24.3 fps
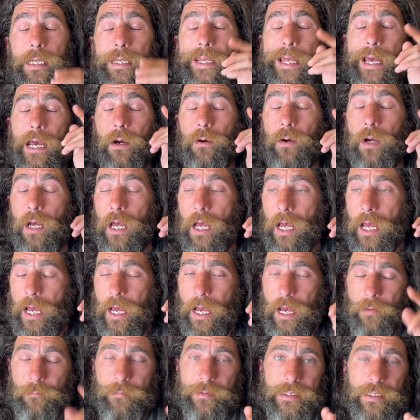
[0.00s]
Now,
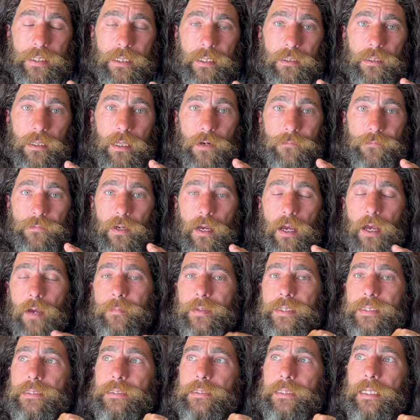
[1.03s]
I've been getting a lot of
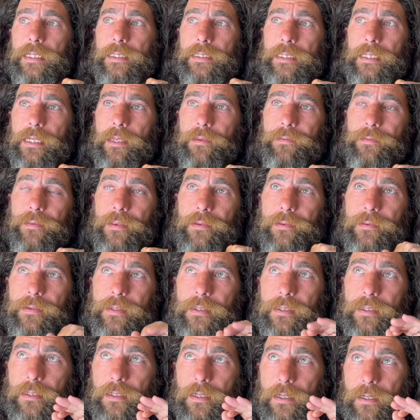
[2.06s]
comments lately that
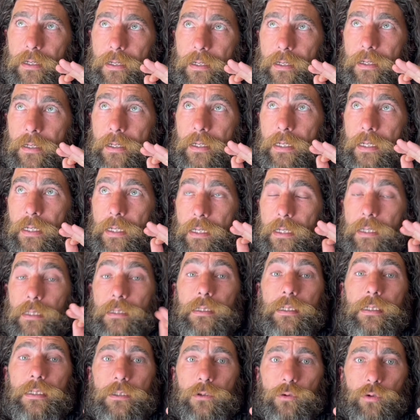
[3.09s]
the uh,
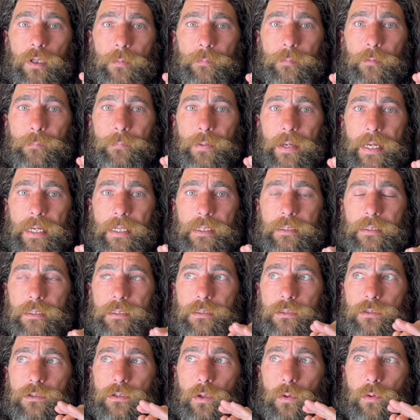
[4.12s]
Glidden Gripper paint
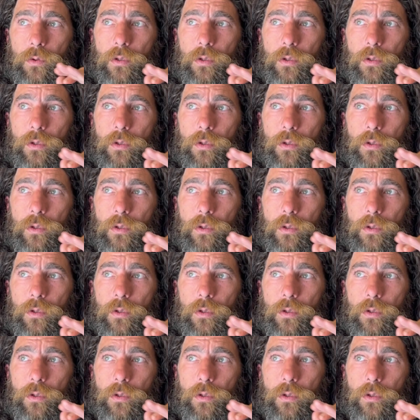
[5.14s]
is no